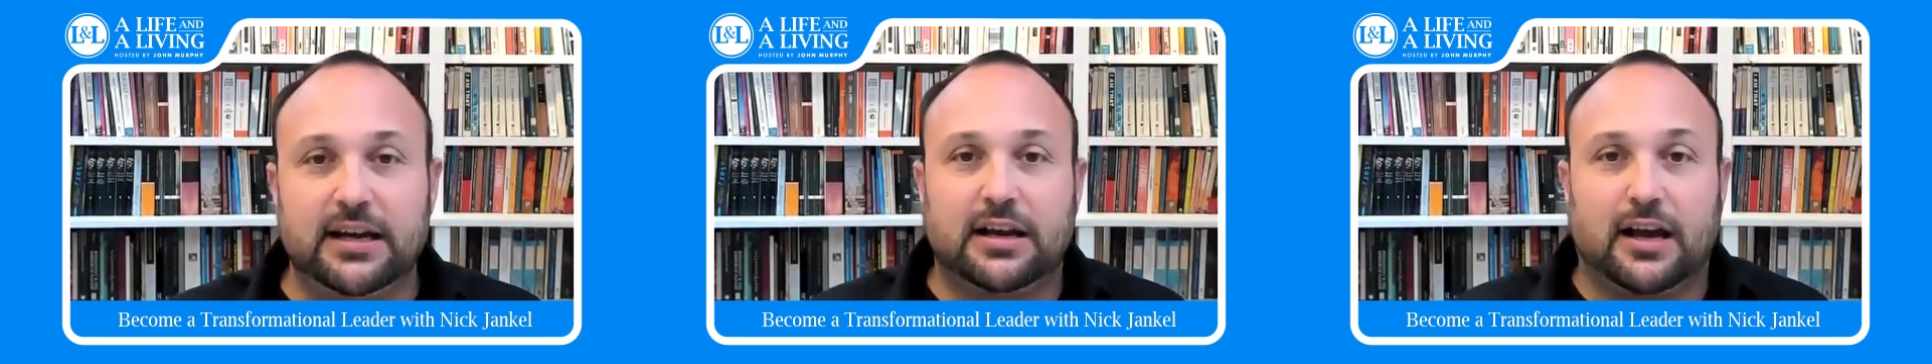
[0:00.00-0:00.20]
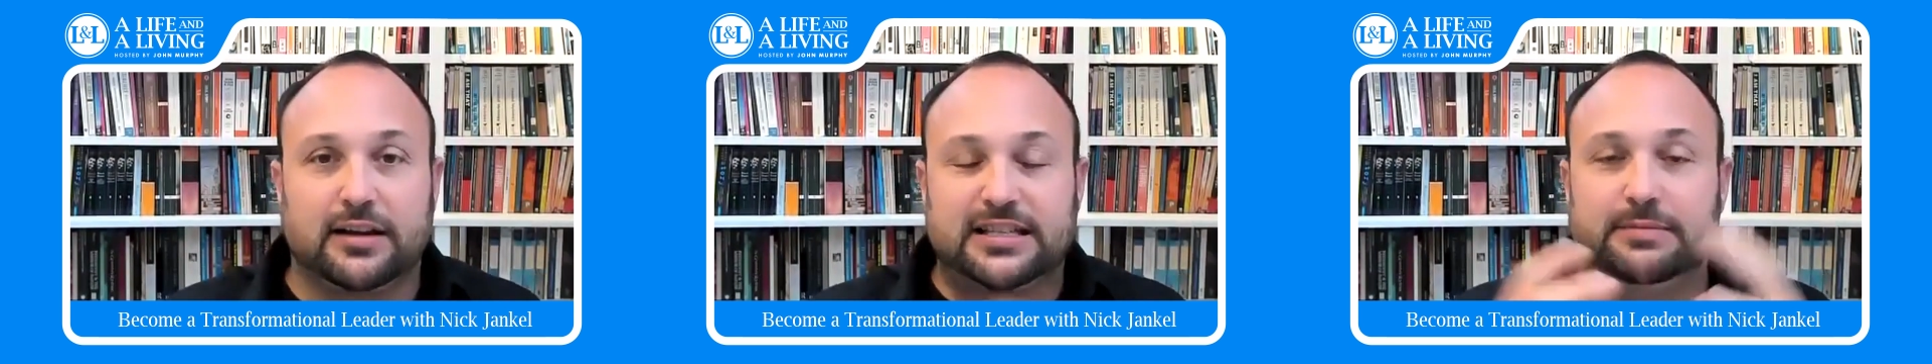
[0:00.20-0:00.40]

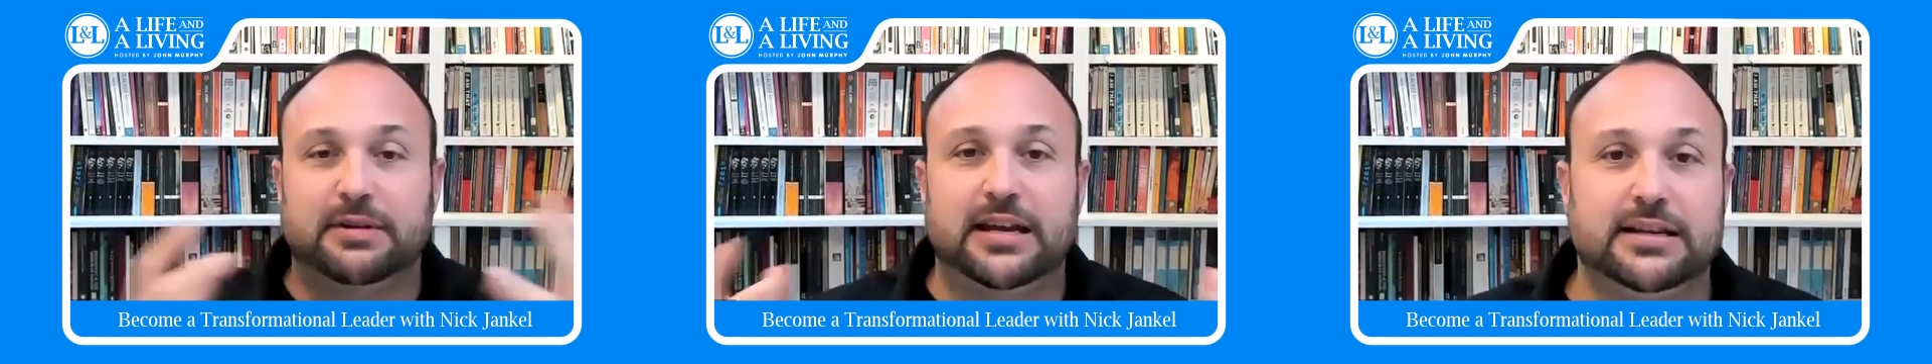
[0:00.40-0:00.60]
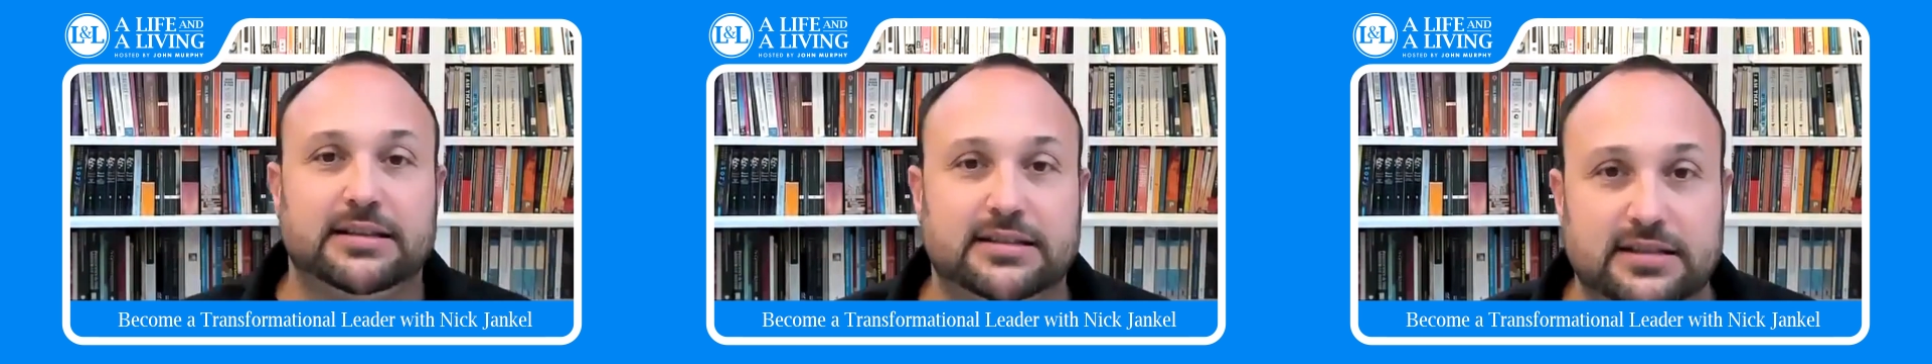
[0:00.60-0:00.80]
customer
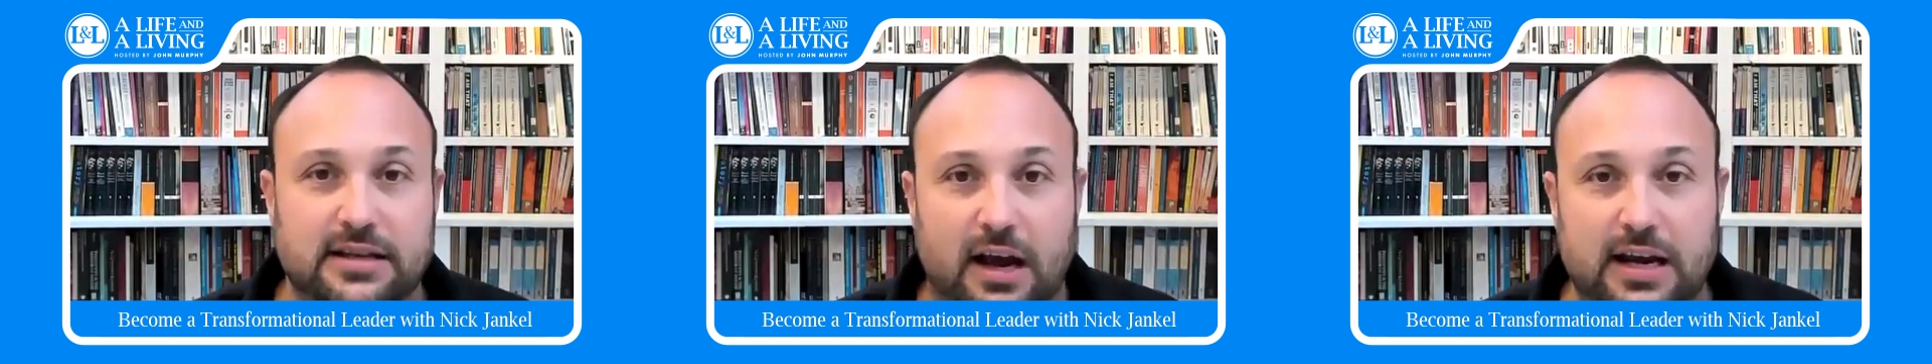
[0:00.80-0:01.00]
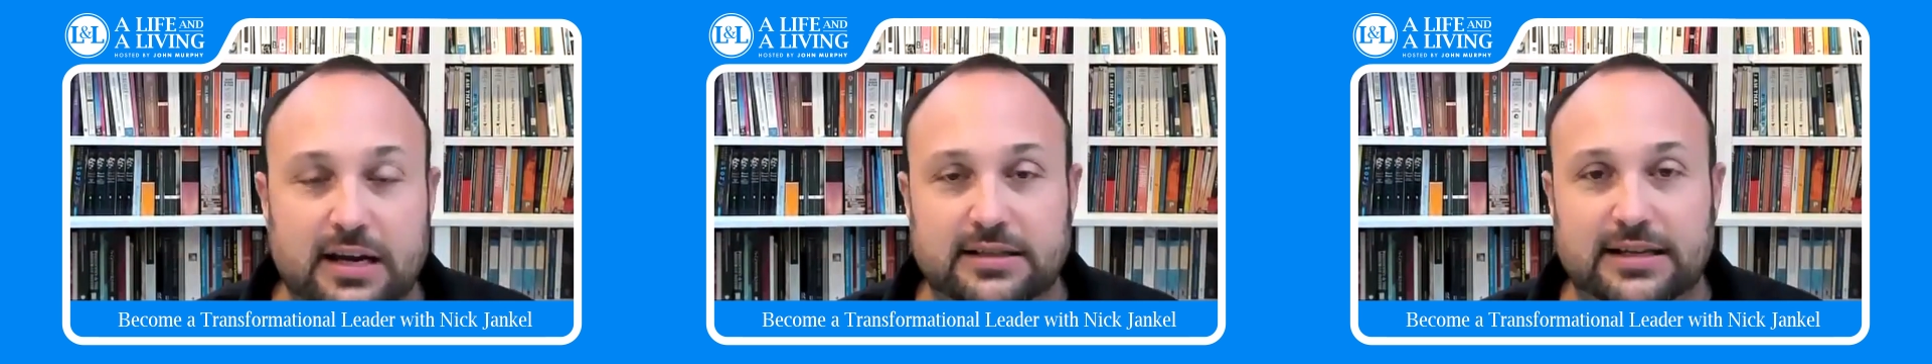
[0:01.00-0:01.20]

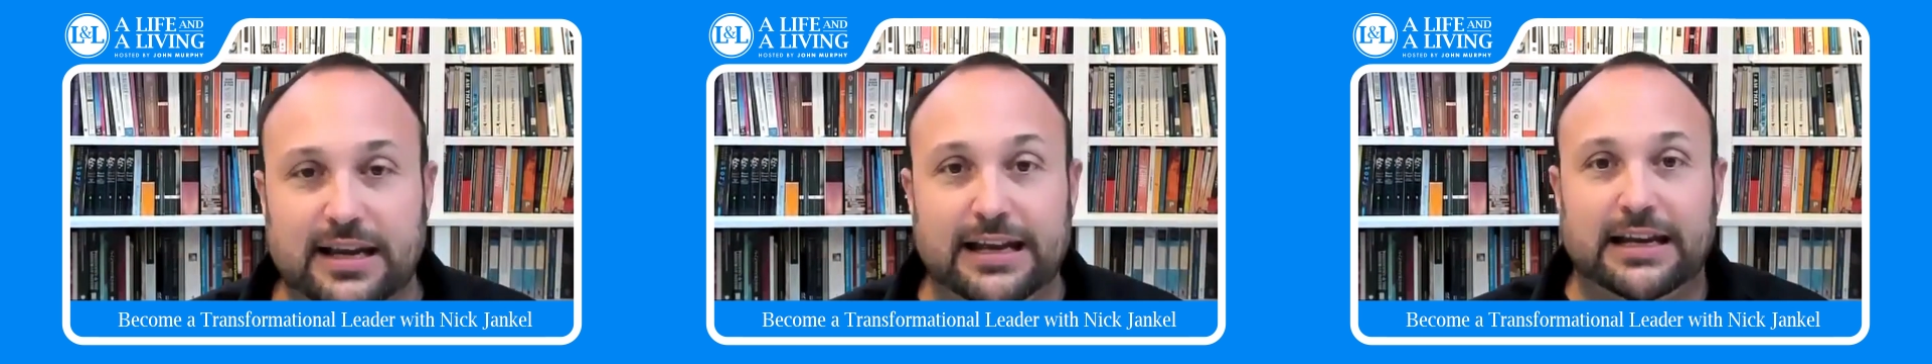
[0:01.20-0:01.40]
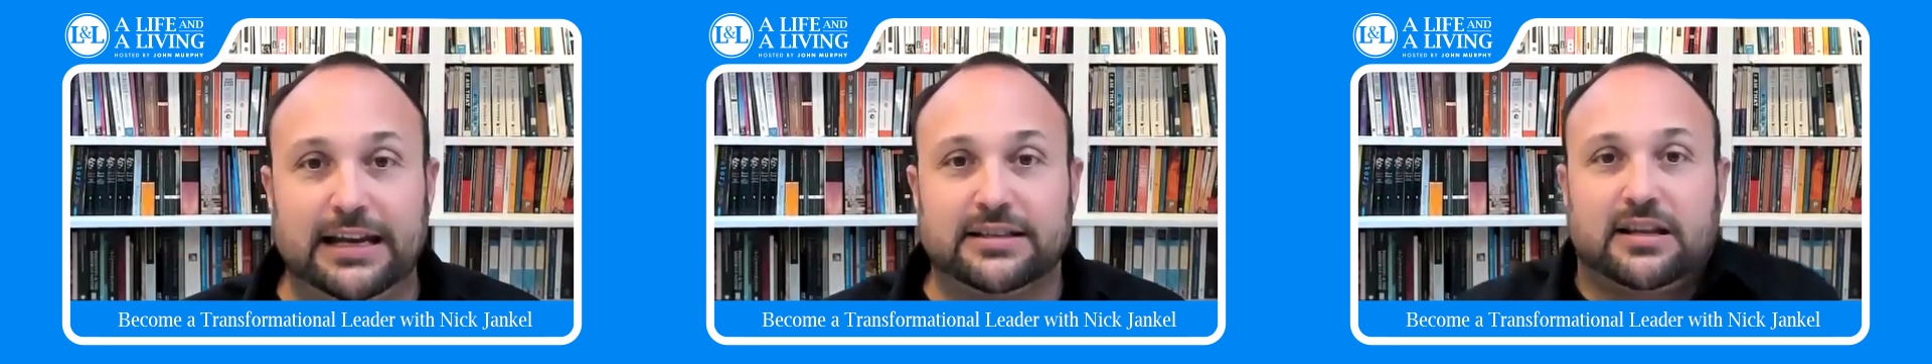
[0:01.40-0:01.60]
insight,
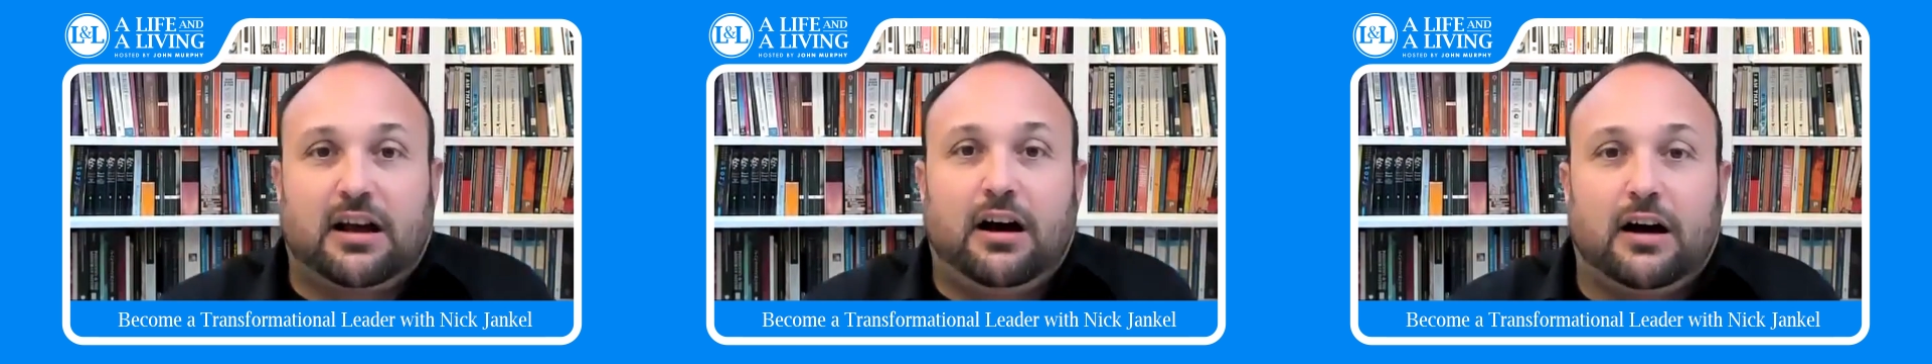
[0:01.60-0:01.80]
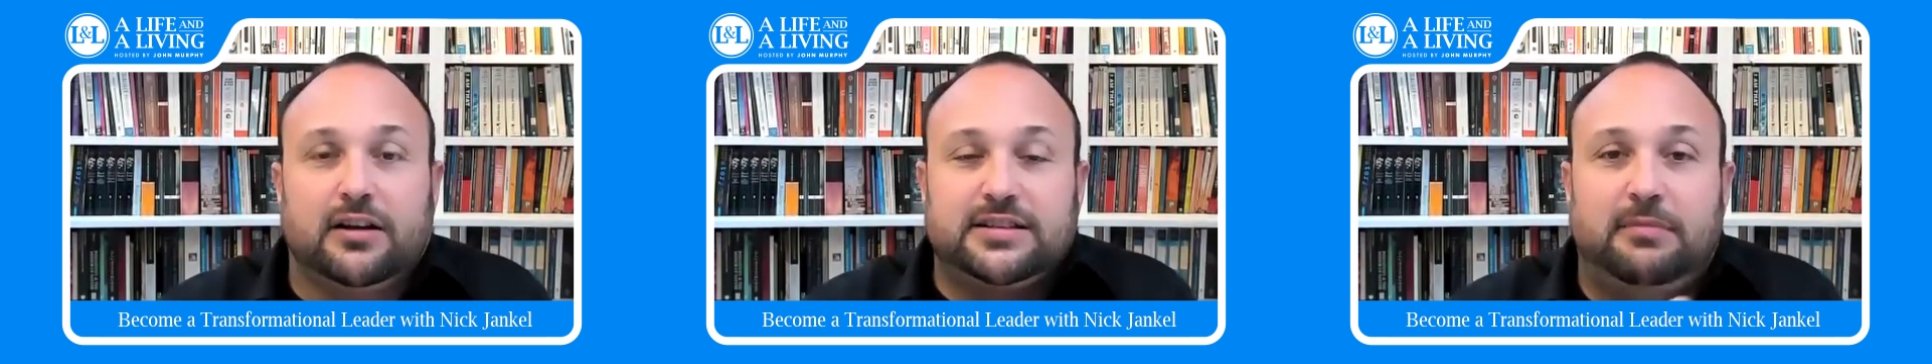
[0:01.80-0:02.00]
getting into the
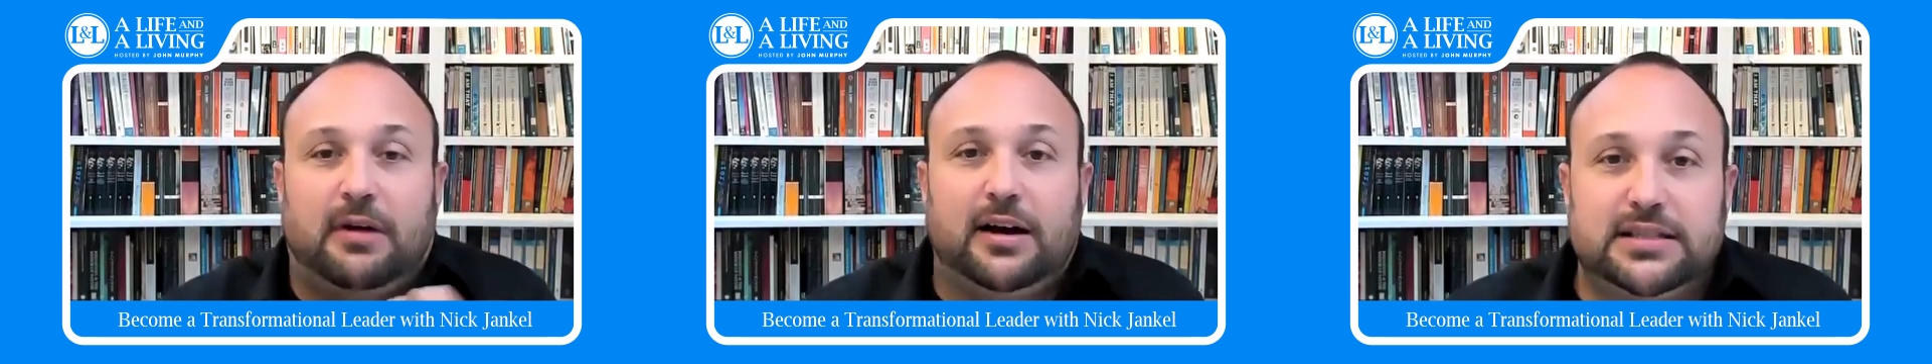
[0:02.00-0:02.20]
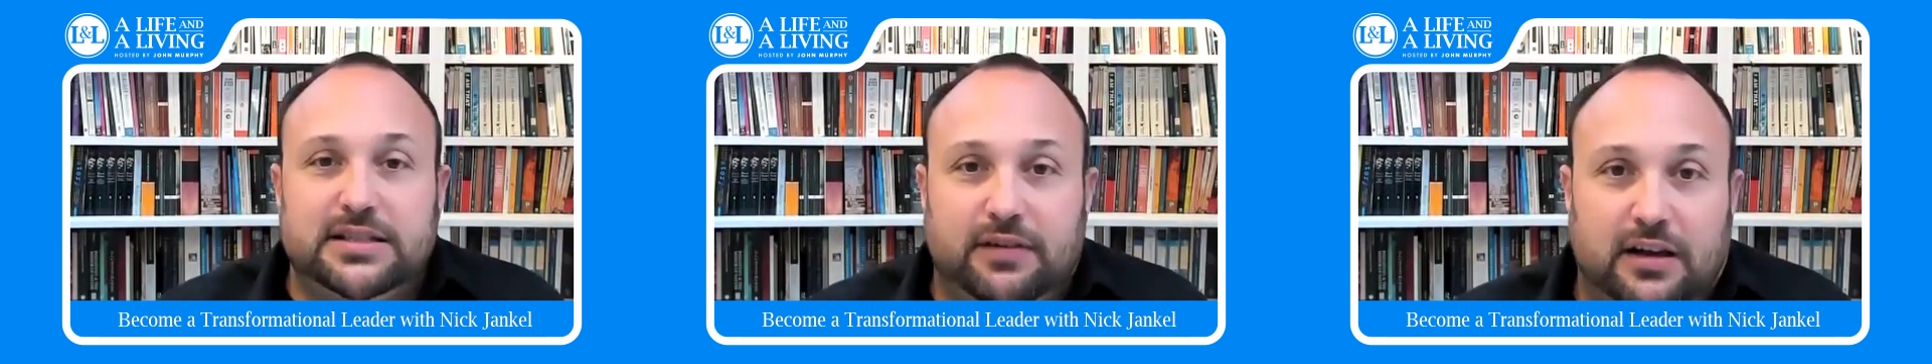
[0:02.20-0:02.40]
hearts and
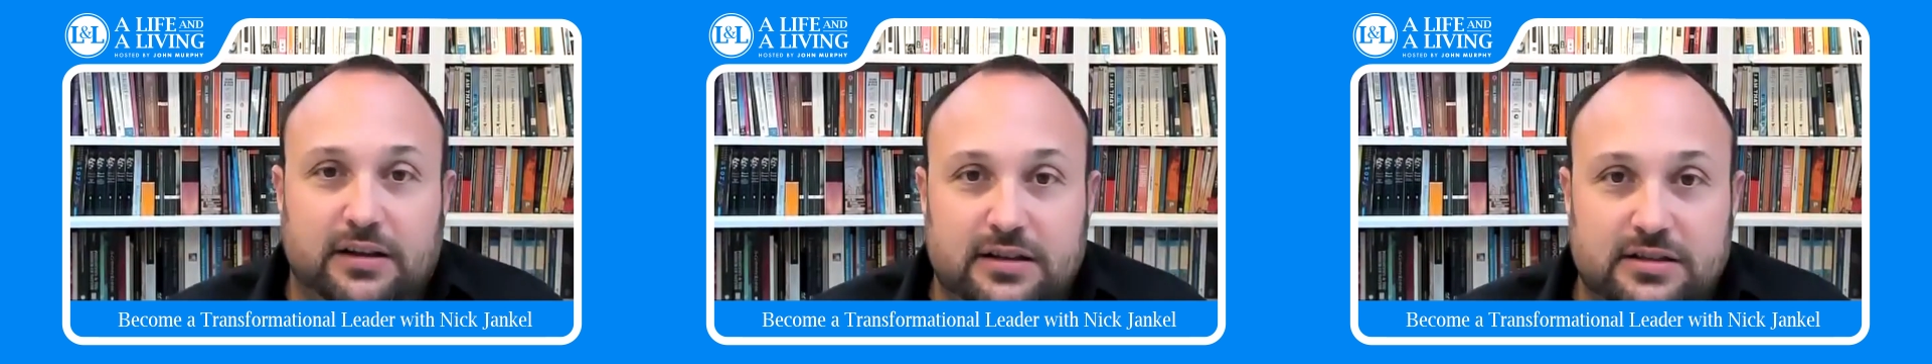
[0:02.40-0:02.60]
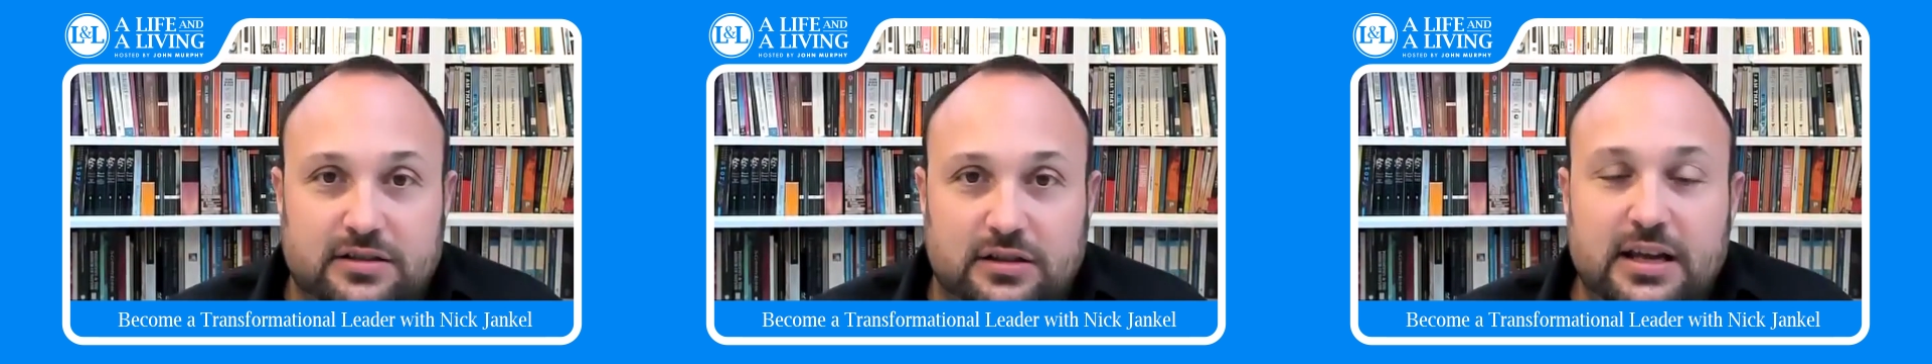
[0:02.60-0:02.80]
minds of
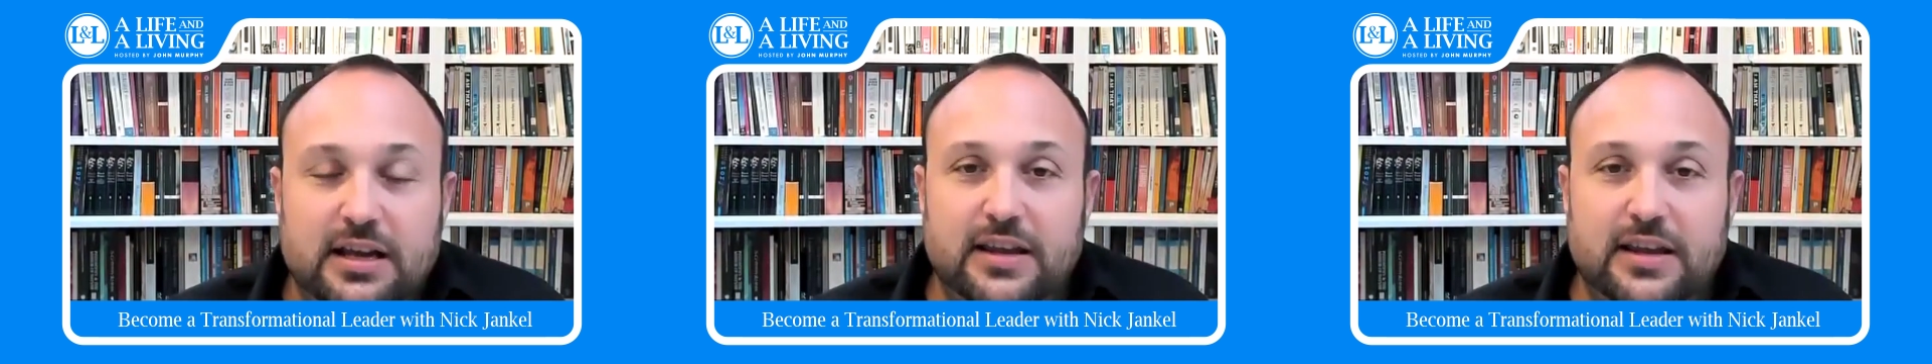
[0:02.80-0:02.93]
others.